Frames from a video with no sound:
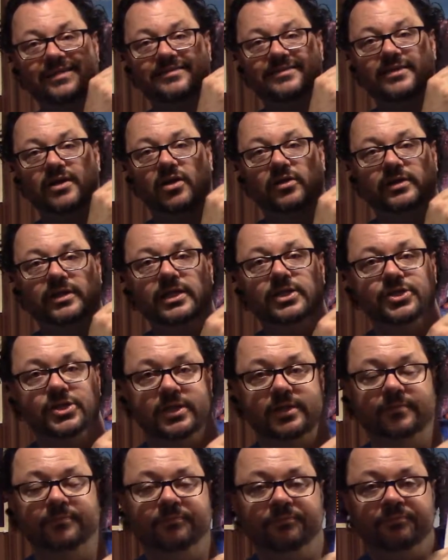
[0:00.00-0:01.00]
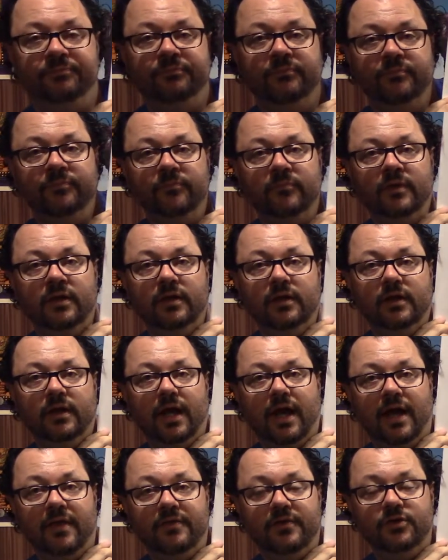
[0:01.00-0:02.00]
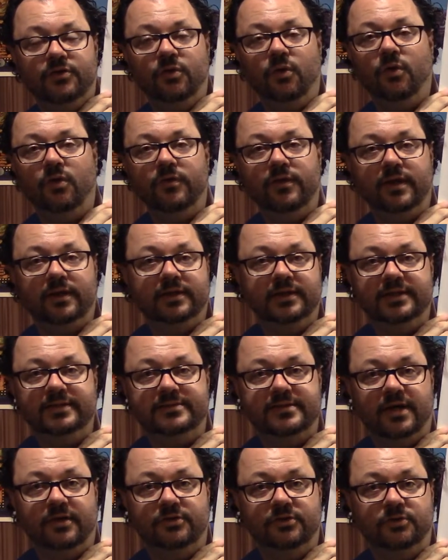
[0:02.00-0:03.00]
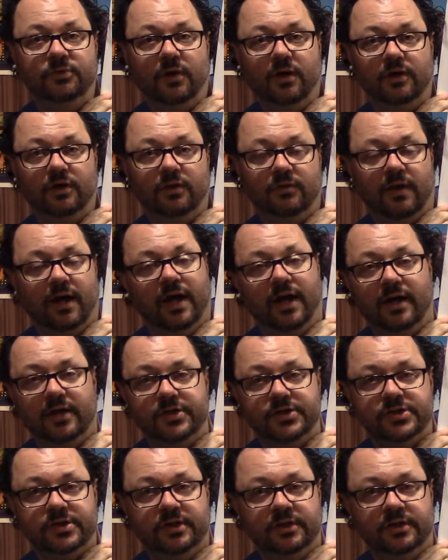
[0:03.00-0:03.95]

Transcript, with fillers: in our kitchen on the door that leads out to our garage.